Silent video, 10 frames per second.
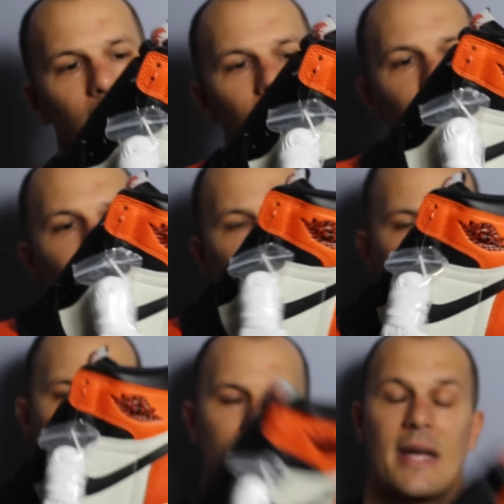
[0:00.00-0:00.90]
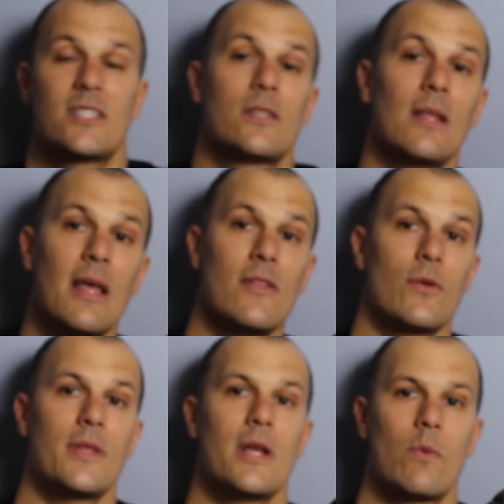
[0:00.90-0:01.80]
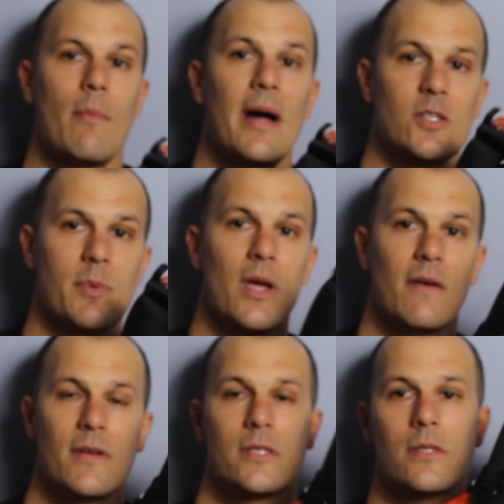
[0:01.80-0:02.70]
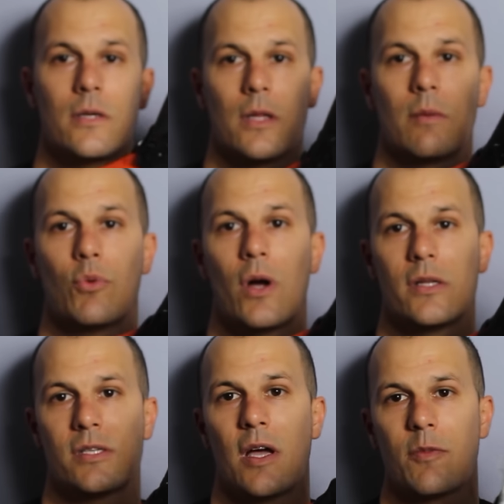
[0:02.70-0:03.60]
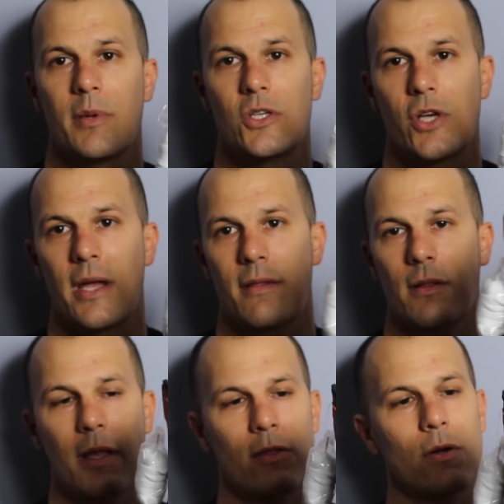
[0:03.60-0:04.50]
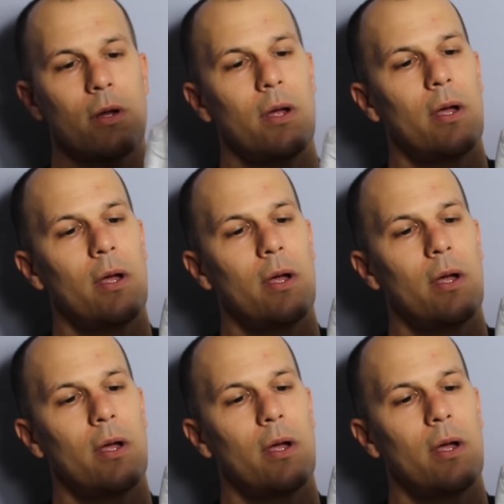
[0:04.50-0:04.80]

And that's the leather that it reminds me of, is the LeBron South Beach 8 leather.